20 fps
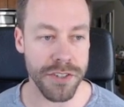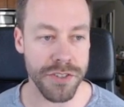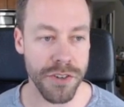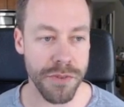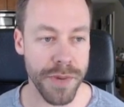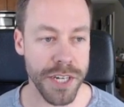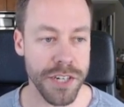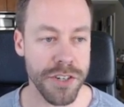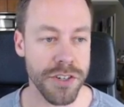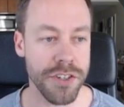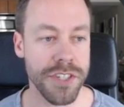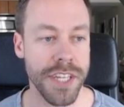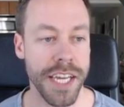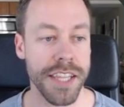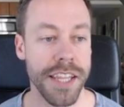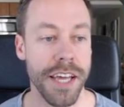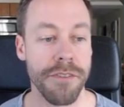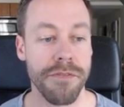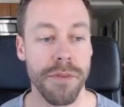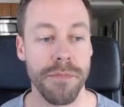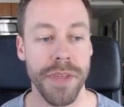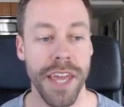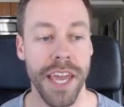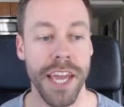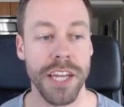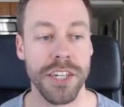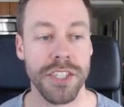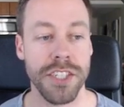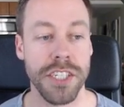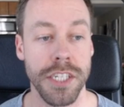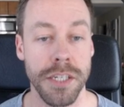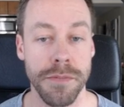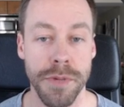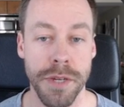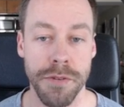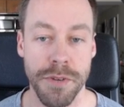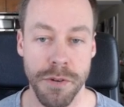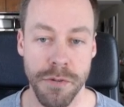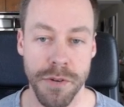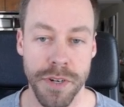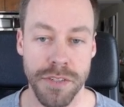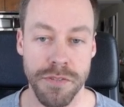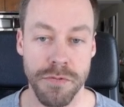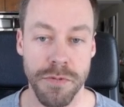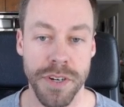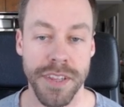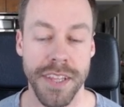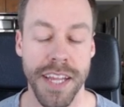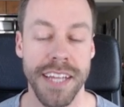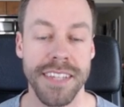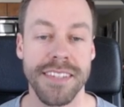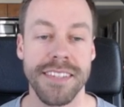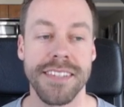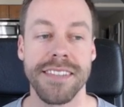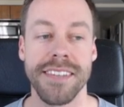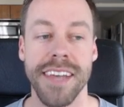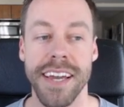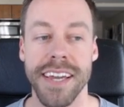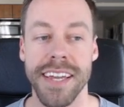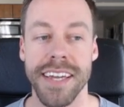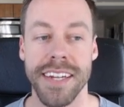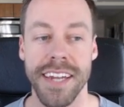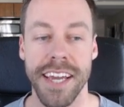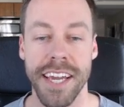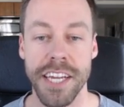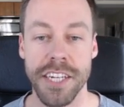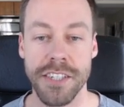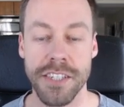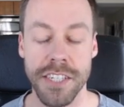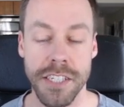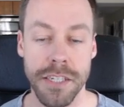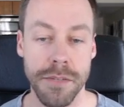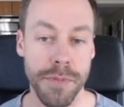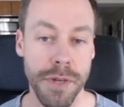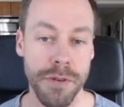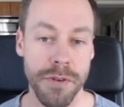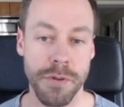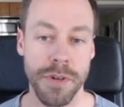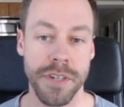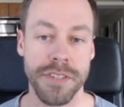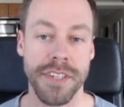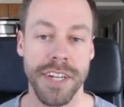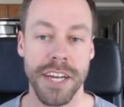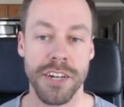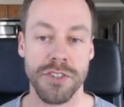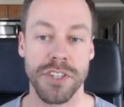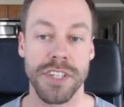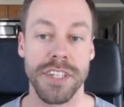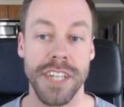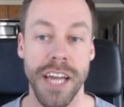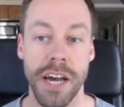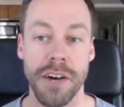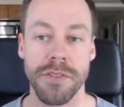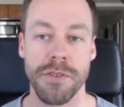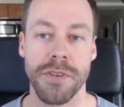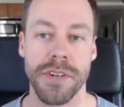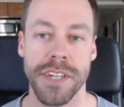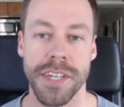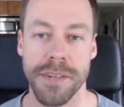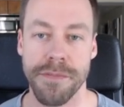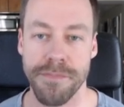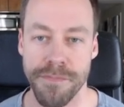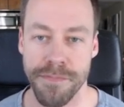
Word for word: So make sure you're taking that from the HTTP request one, that second HTTP request that actually downloaded it.